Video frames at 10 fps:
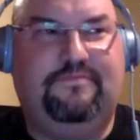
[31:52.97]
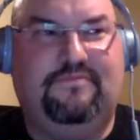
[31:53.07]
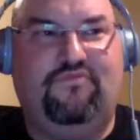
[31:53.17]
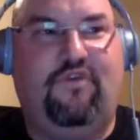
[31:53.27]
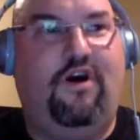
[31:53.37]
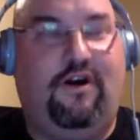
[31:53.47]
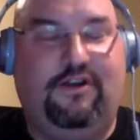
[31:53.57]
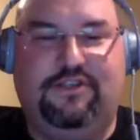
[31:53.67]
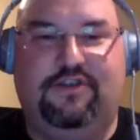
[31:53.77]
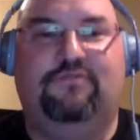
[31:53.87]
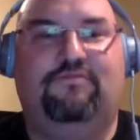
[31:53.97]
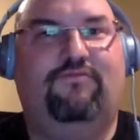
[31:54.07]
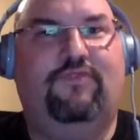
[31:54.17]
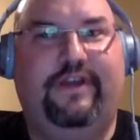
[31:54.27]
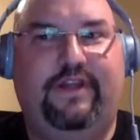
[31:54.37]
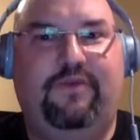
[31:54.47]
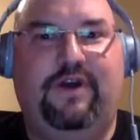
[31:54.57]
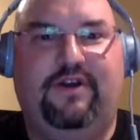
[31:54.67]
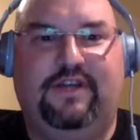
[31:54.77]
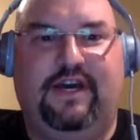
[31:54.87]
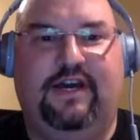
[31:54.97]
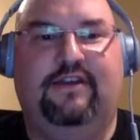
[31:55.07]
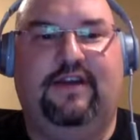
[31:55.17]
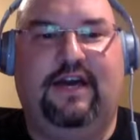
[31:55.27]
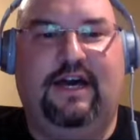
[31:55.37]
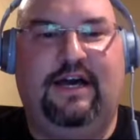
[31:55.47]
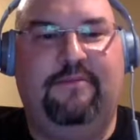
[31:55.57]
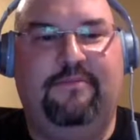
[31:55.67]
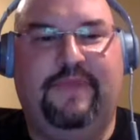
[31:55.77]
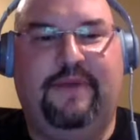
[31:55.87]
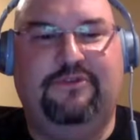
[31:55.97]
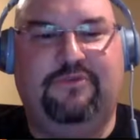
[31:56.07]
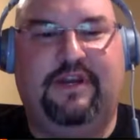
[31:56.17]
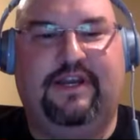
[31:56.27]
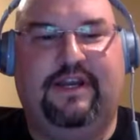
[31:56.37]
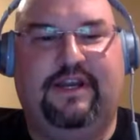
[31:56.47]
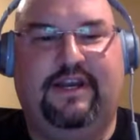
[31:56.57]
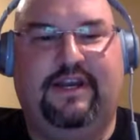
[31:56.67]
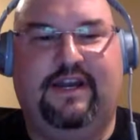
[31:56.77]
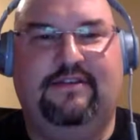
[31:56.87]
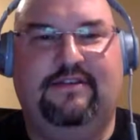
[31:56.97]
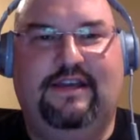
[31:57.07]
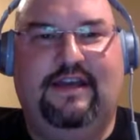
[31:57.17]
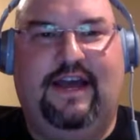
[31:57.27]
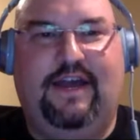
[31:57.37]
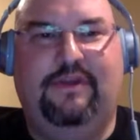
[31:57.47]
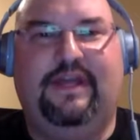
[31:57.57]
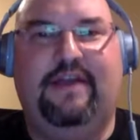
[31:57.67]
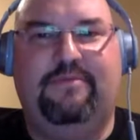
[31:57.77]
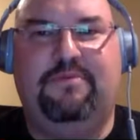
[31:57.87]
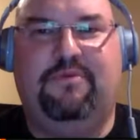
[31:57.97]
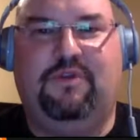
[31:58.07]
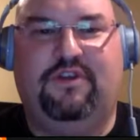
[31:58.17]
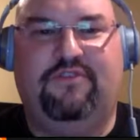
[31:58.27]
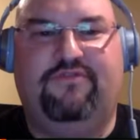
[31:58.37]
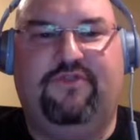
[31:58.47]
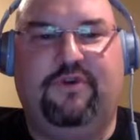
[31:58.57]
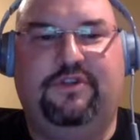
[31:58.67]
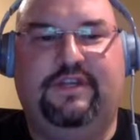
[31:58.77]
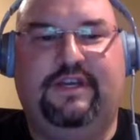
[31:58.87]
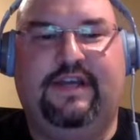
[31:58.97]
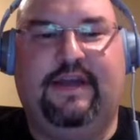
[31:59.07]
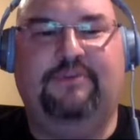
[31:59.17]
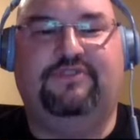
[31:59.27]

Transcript: Also really well done. That was one that kind of, I know a lot of people were looking forward to that.